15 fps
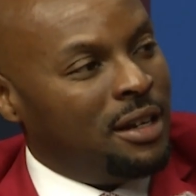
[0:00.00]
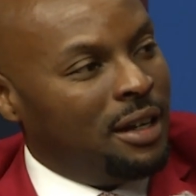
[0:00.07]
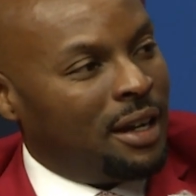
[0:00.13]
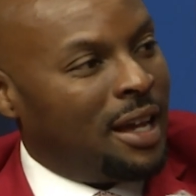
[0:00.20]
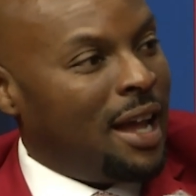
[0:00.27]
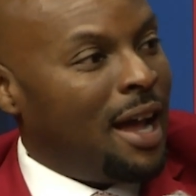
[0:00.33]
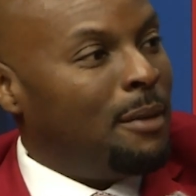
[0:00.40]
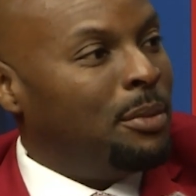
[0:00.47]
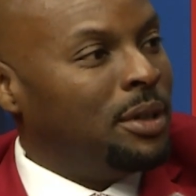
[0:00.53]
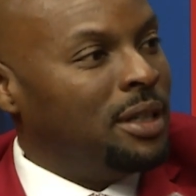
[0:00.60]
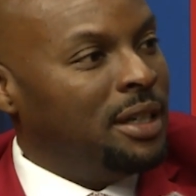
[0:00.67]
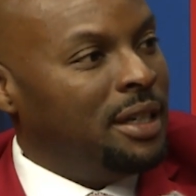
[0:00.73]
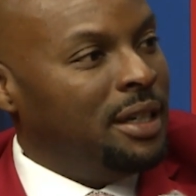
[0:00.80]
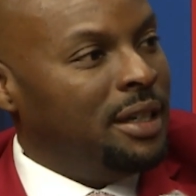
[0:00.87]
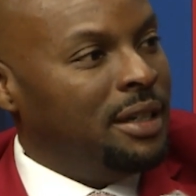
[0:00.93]
Kappa
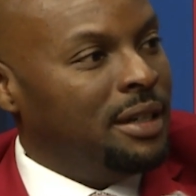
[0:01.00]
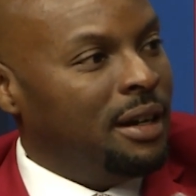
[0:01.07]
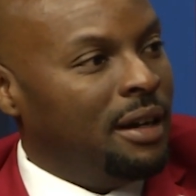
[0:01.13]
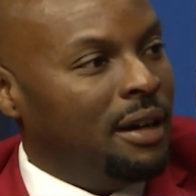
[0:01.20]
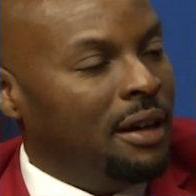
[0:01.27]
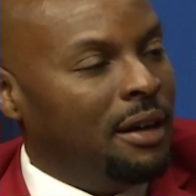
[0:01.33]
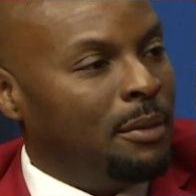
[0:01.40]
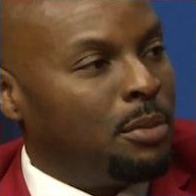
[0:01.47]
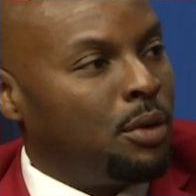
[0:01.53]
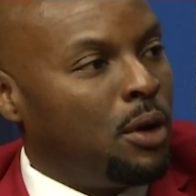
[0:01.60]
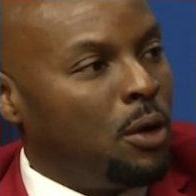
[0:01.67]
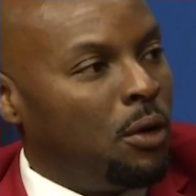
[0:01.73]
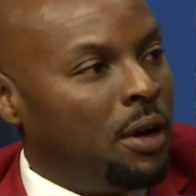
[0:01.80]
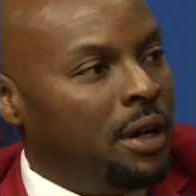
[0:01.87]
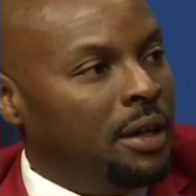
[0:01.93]
League
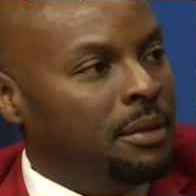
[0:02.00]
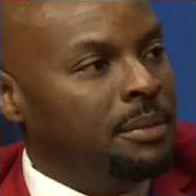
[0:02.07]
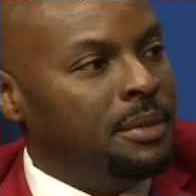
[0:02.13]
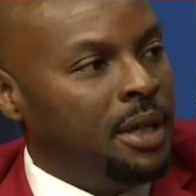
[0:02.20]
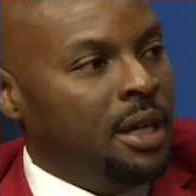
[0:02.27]
program,